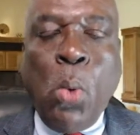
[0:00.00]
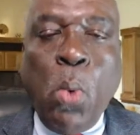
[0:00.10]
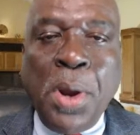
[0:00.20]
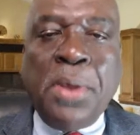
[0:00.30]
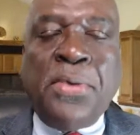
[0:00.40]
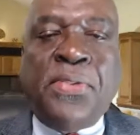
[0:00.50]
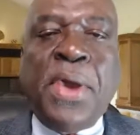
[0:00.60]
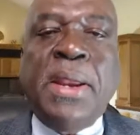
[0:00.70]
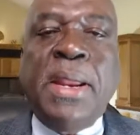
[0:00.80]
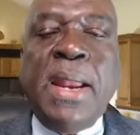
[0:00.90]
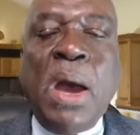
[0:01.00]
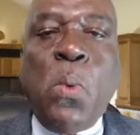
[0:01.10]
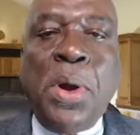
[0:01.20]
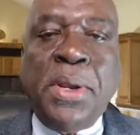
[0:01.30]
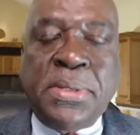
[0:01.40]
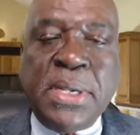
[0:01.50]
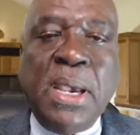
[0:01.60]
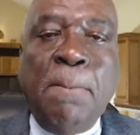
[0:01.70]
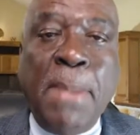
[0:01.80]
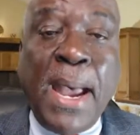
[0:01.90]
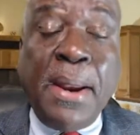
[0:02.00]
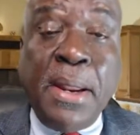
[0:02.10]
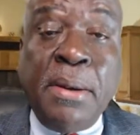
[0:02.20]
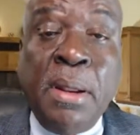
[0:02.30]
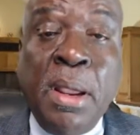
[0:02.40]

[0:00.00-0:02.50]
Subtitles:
One of the things that I want to say about it,